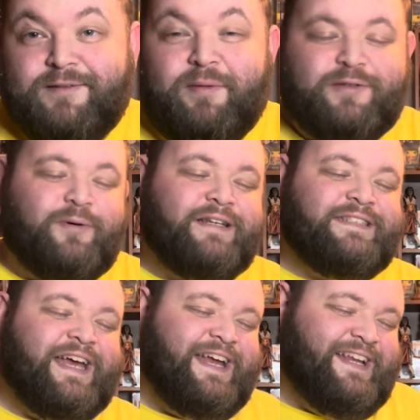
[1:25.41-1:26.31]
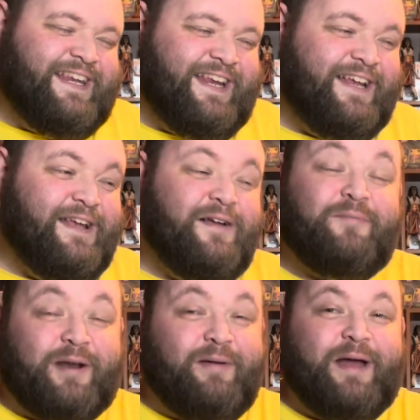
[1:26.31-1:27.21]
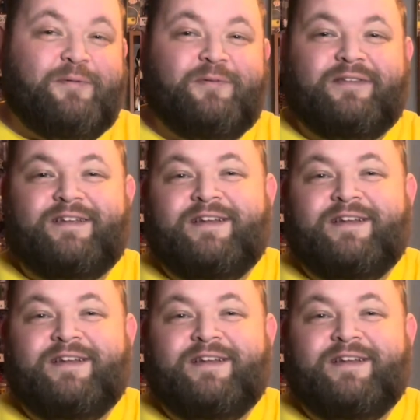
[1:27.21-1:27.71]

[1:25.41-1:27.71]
Best way to say it, but I'm happy with it.